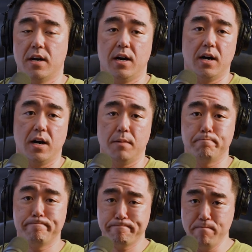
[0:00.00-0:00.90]
Uh,
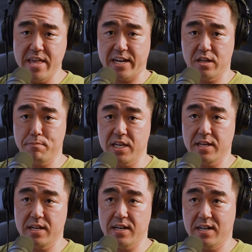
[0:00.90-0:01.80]
that could
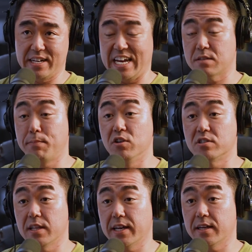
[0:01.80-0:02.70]
be a guest
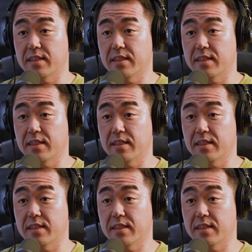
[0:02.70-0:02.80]
post link,